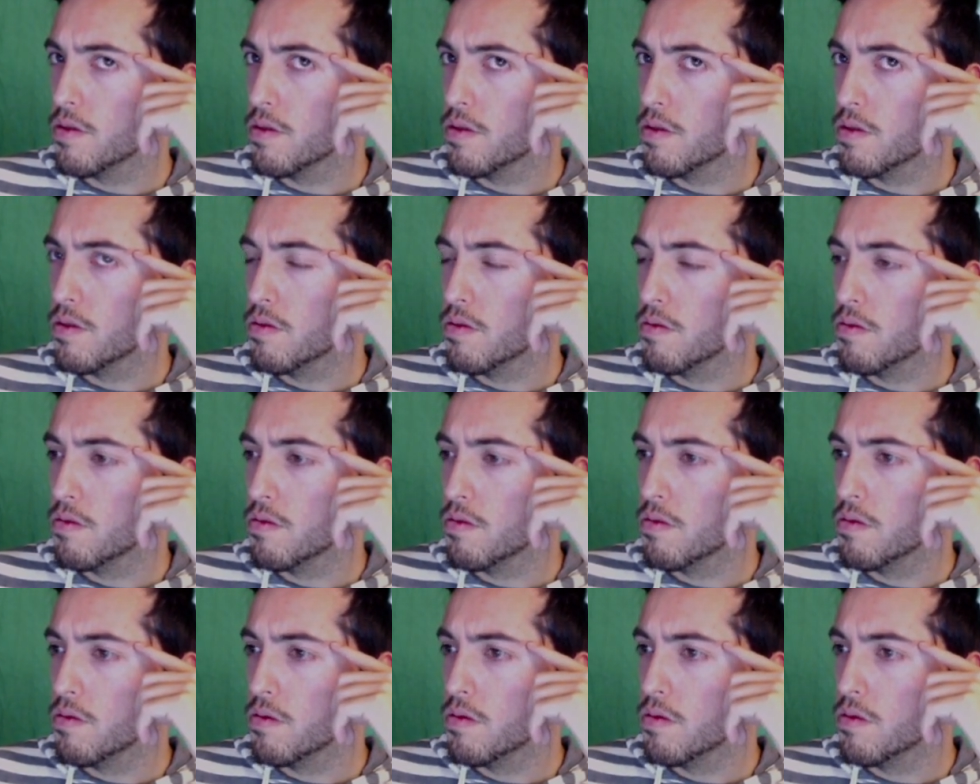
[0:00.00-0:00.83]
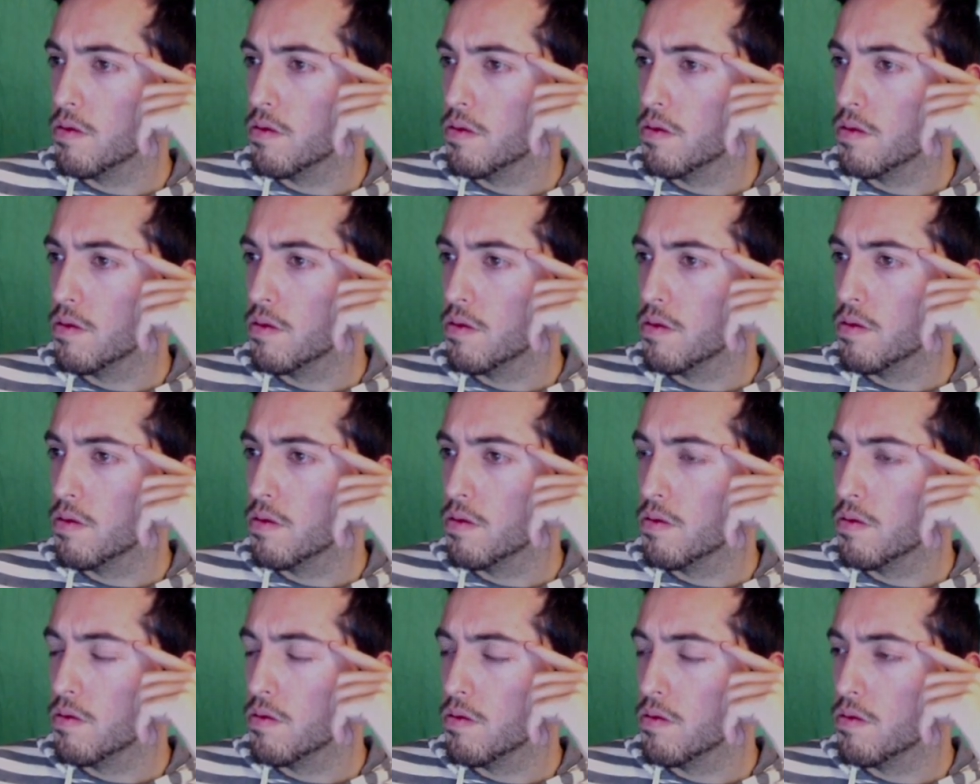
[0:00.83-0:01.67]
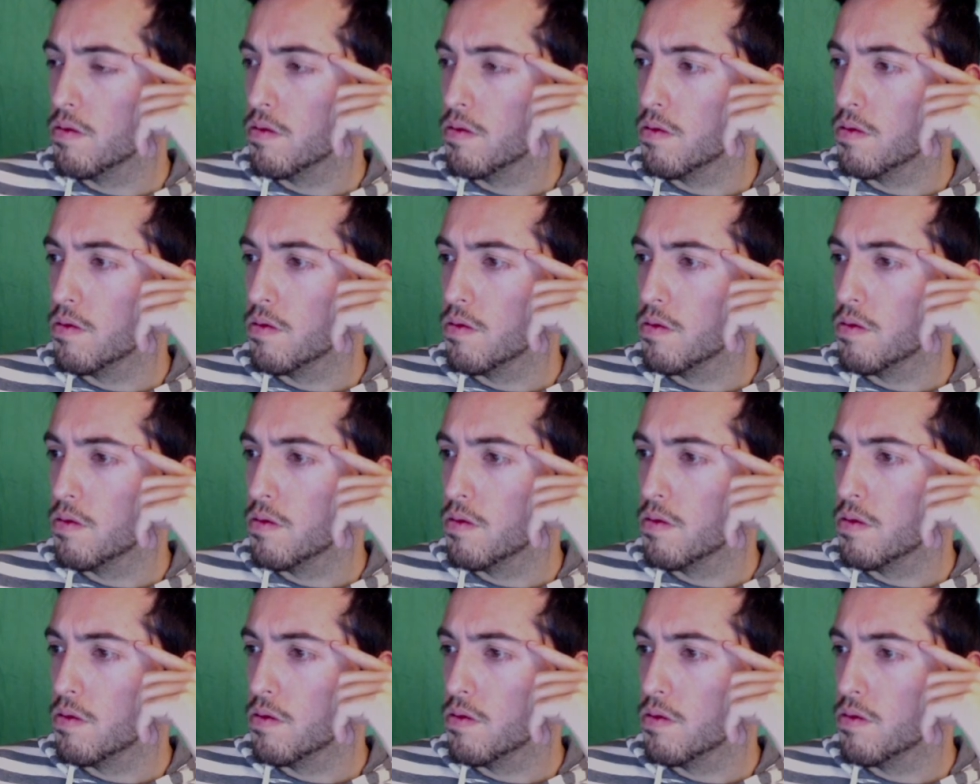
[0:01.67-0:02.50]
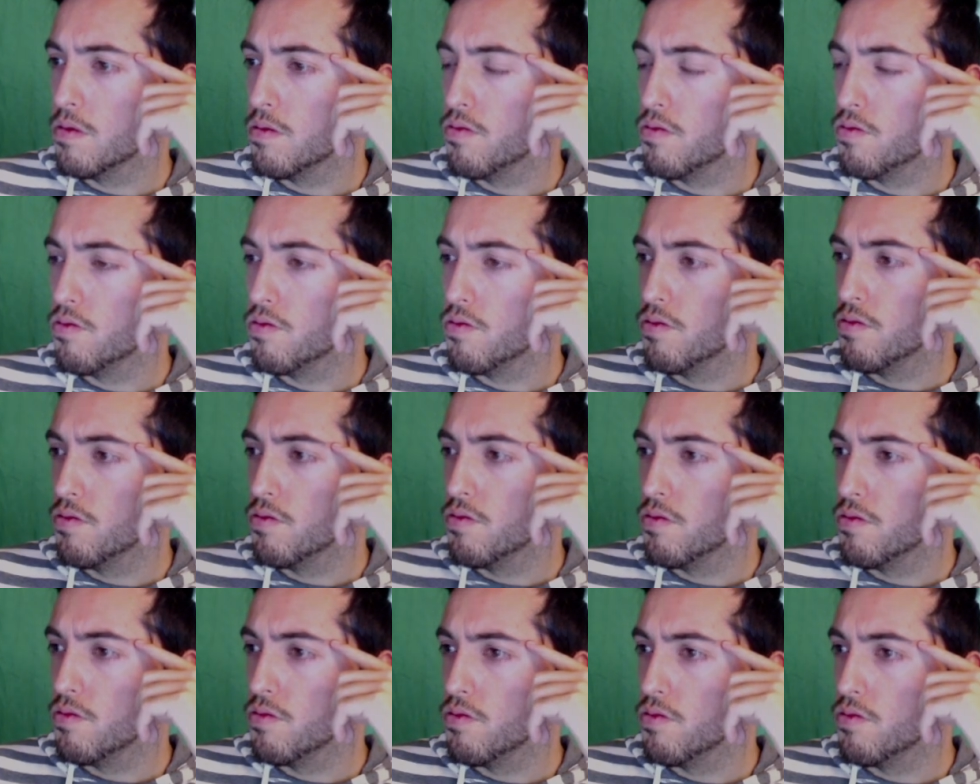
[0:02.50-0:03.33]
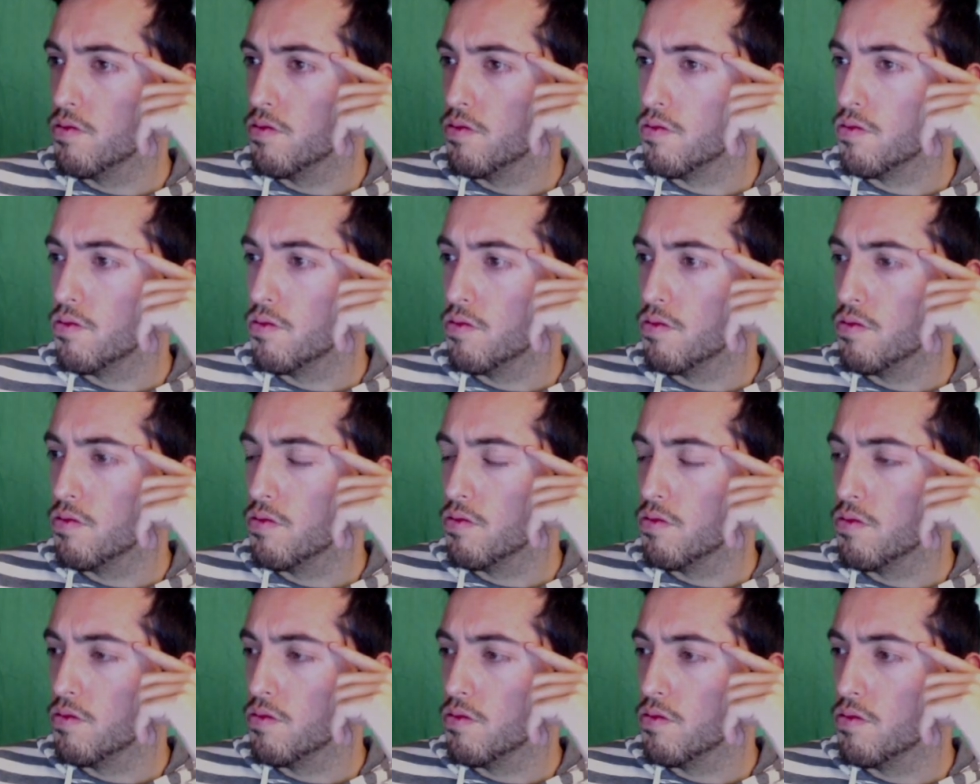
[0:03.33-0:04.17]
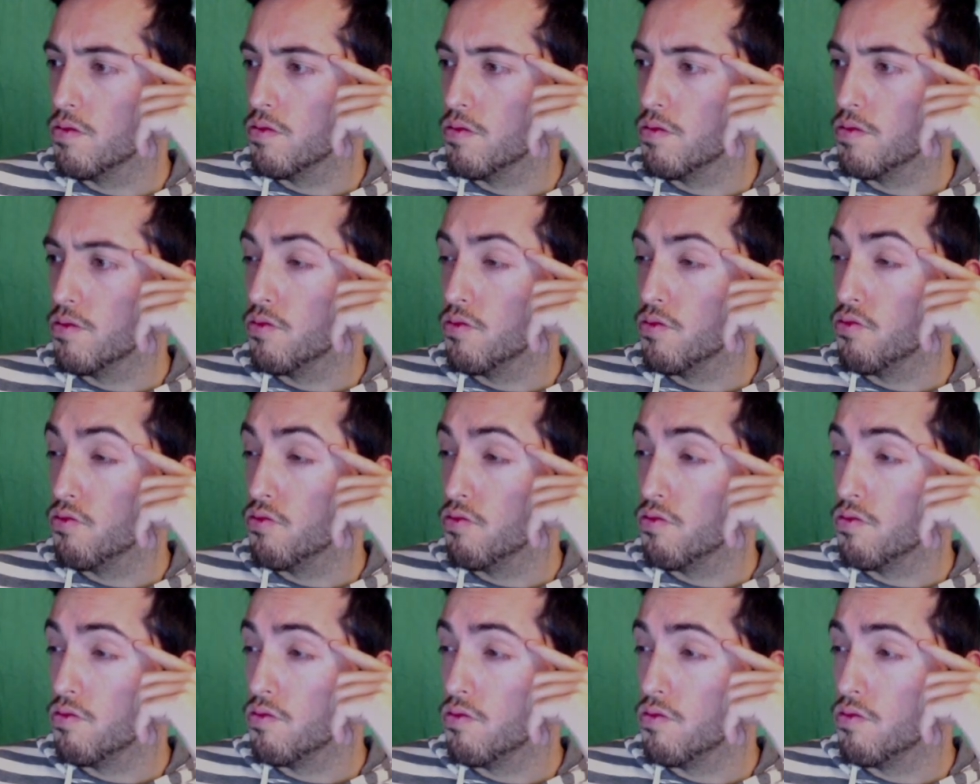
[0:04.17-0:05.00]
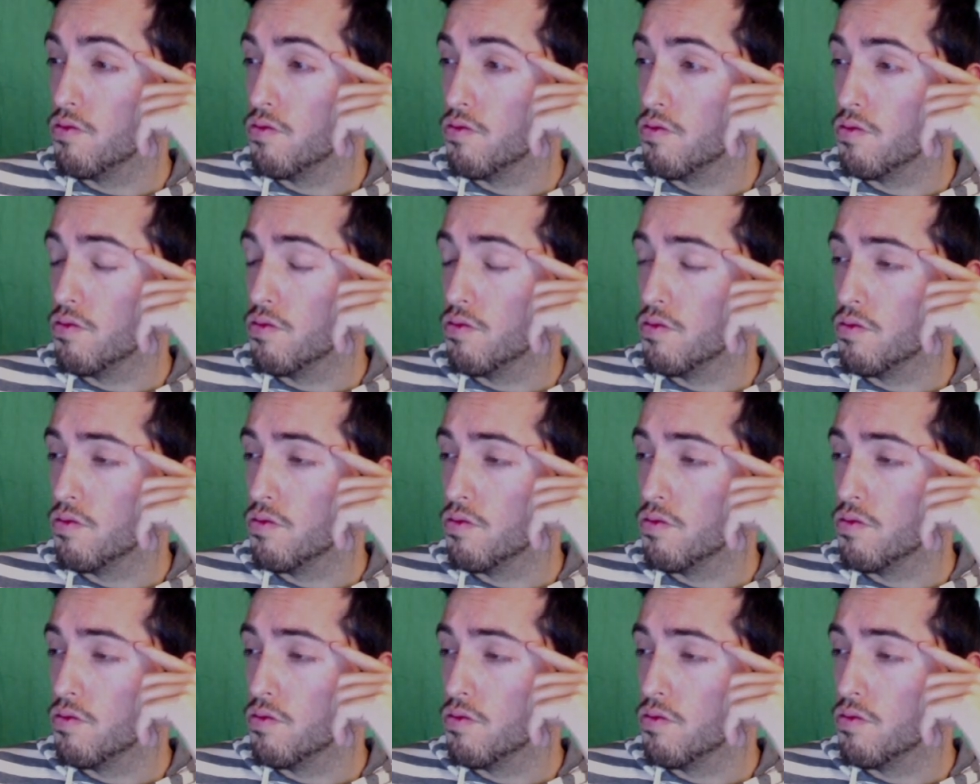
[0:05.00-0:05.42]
(silence)